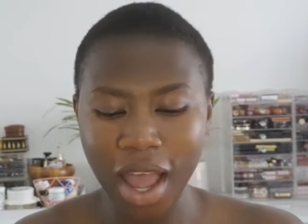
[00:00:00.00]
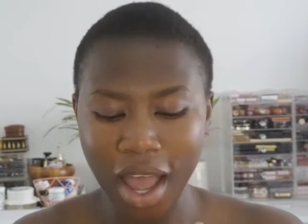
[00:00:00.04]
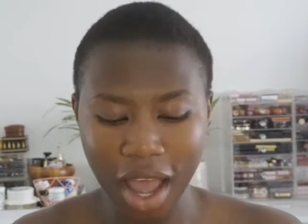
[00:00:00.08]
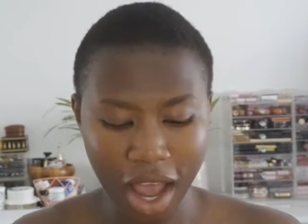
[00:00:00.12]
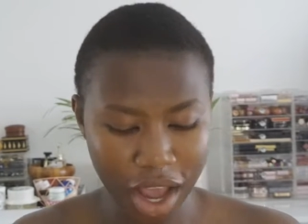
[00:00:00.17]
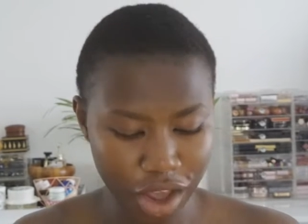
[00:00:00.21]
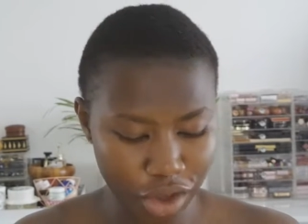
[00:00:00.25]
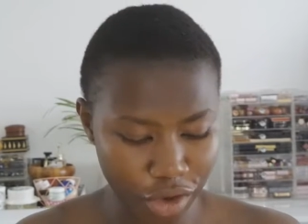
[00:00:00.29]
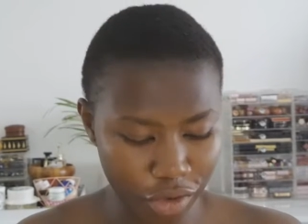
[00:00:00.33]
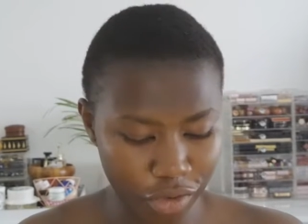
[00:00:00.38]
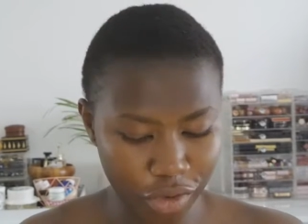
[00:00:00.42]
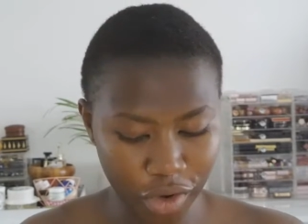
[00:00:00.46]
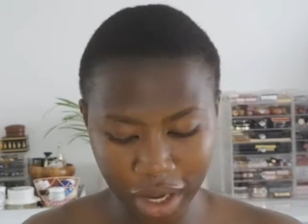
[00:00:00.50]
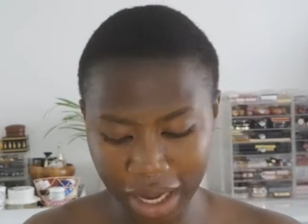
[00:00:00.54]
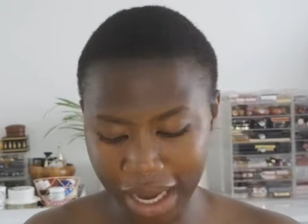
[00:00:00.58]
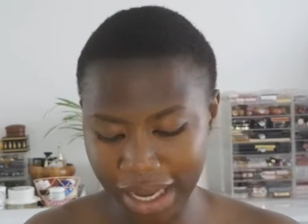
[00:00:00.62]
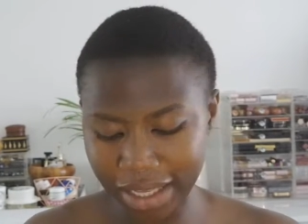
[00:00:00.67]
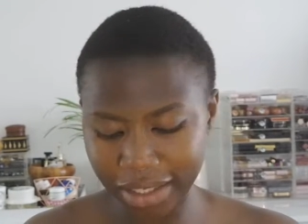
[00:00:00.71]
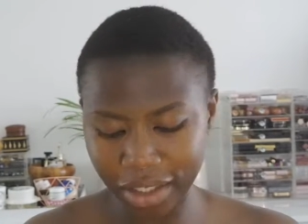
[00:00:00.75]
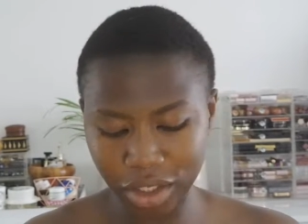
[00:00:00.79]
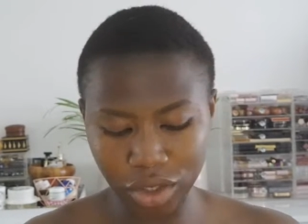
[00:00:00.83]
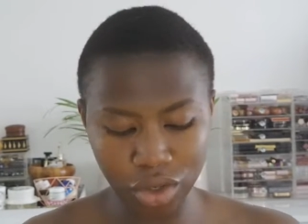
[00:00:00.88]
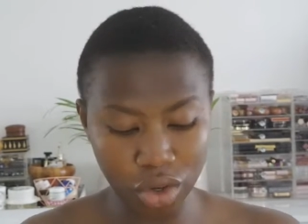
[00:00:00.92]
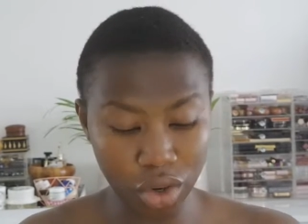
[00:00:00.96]
and you
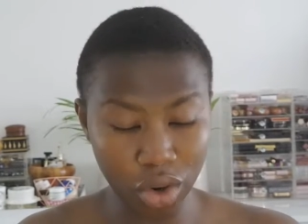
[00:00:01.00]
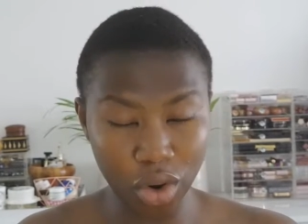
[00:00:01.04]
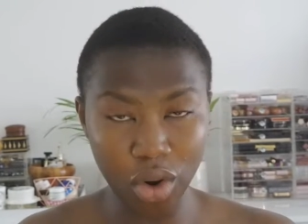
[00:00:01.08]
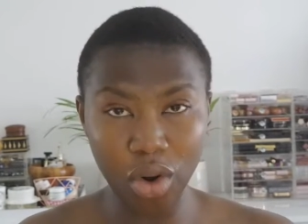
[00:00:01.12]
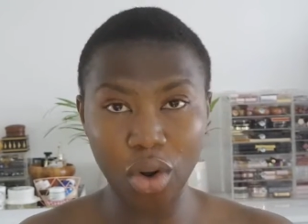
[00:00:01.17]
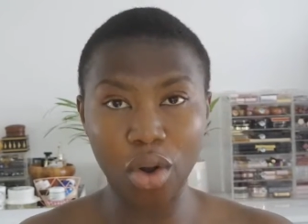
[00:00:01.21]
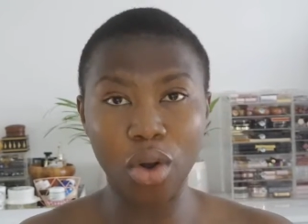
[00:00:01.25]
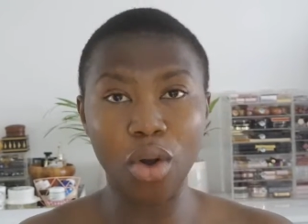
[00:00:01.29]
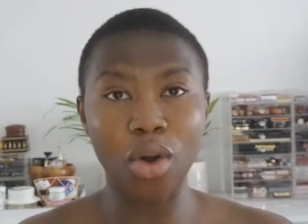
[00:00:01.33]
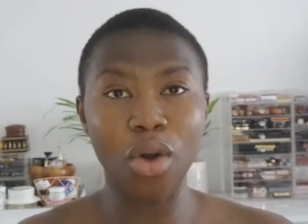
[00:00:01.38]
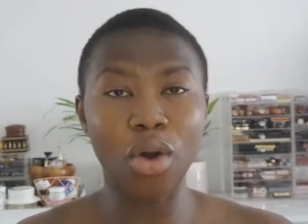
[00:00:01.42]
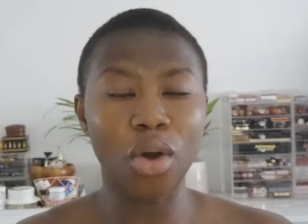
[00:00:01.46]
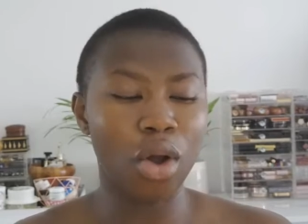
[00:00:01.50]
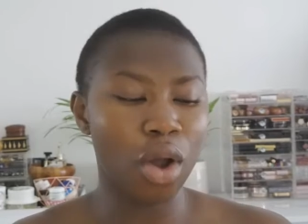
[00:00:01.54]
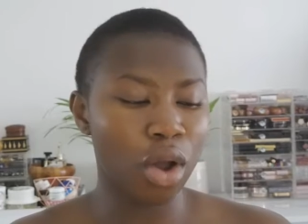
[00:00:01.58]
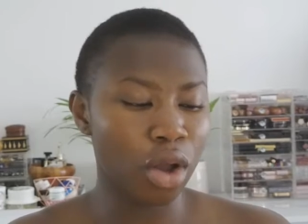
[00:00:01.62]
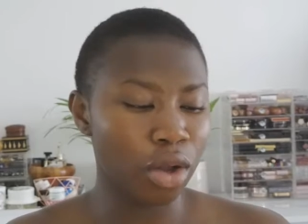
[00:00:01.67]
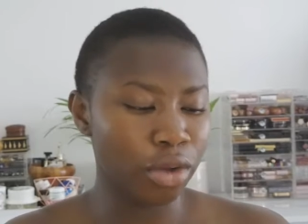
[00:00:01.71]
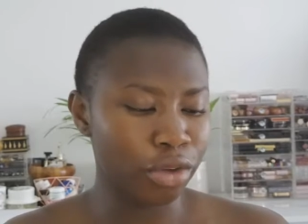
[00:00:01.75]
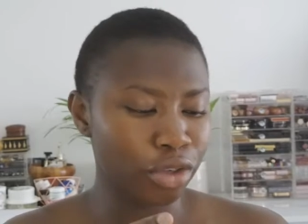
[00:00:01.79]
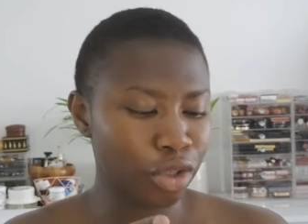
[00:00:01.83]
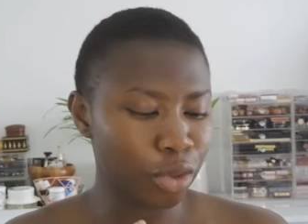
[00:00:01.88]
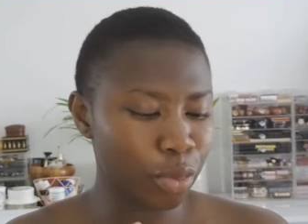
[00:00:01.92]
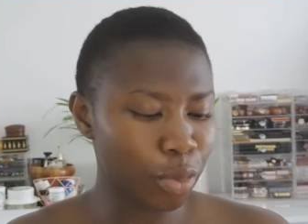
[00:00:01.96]
forget your
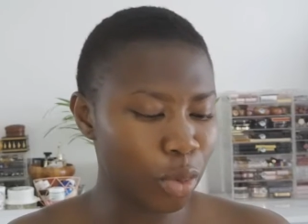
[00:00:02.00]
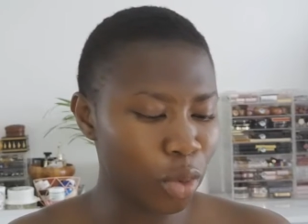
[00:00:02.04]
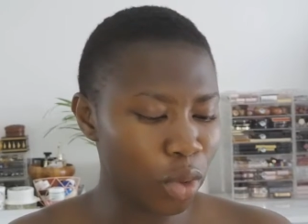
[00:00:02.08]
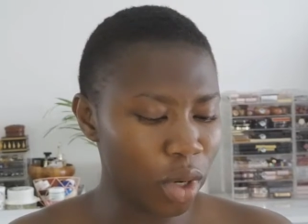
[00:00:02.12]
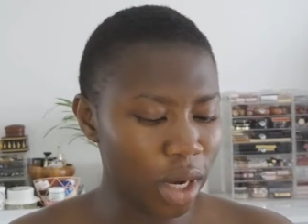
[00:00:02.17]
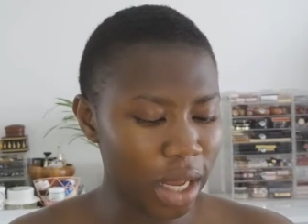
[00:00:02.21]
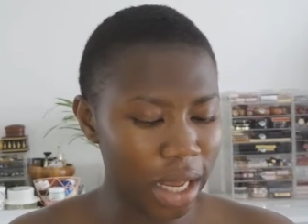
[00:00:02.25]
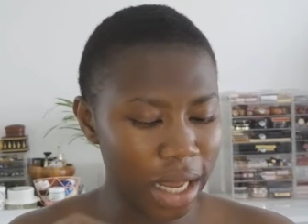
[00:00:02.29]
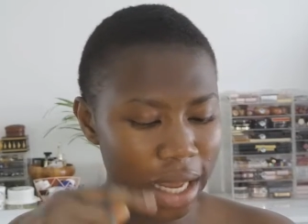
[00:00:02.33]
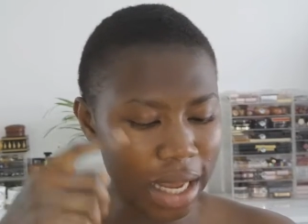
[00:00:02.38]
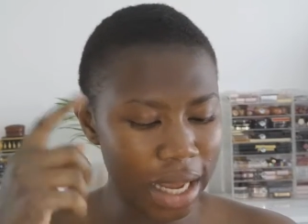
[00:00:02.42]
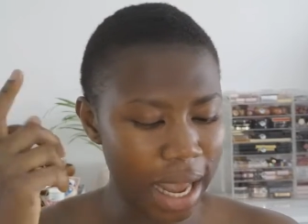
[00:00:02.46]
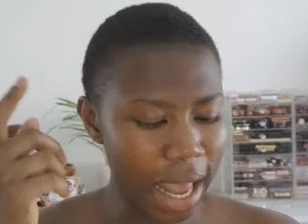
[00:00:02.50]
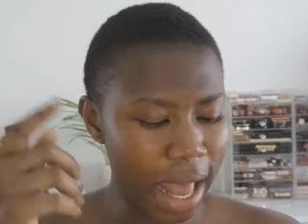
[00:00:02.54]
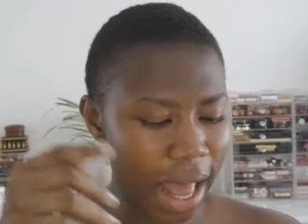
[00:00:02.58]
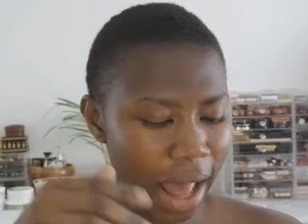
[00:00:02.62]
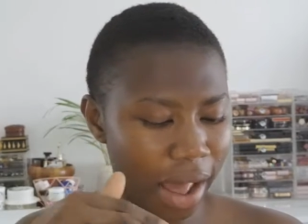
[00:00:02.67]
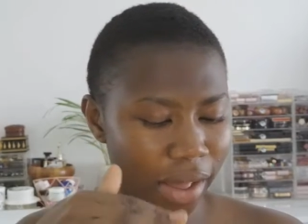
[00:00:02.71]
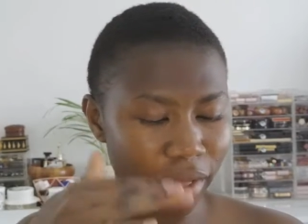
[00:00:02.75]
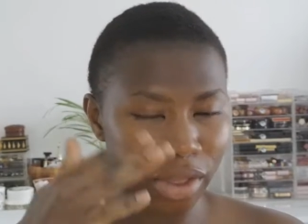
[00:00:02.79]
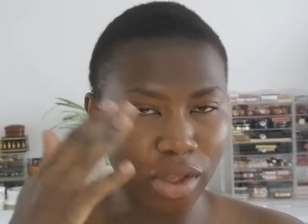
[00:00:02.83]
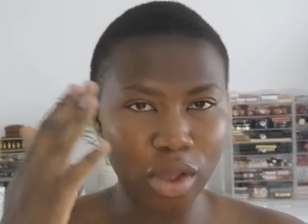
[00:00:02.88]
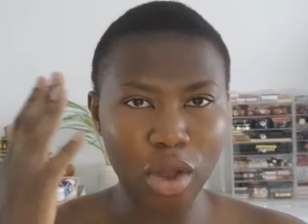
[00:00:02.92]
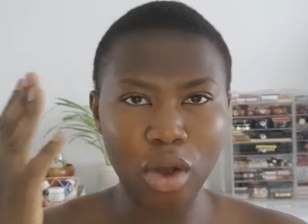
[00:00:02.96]
spoolie
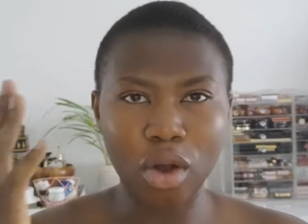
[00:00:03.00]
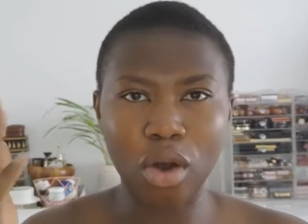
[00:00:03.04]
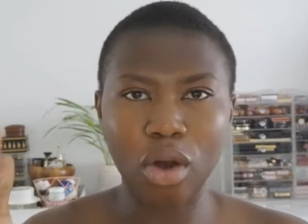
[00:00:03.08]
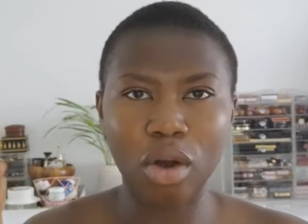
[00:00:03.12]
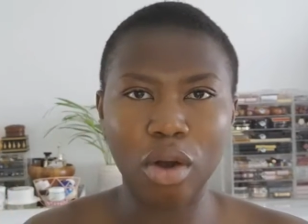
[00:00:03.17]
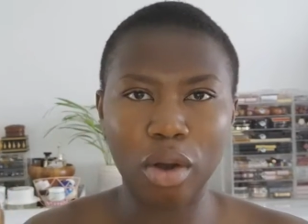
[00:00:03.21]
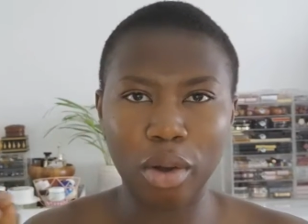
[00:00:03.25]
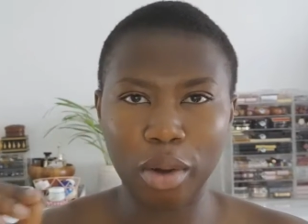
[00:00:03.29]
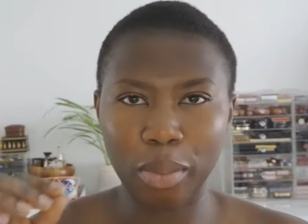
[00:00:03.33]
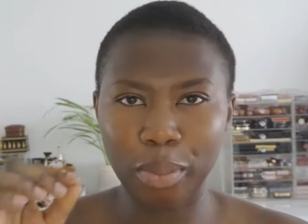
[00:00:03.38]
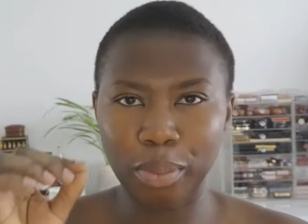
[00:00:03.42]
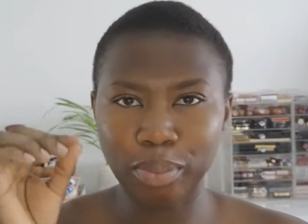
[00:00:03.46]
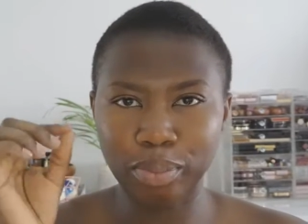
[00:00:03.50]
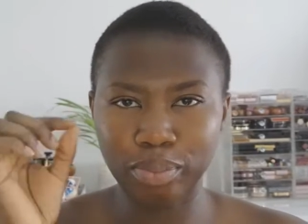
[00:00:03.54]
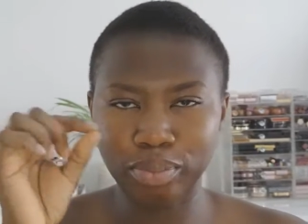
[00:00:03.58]
and your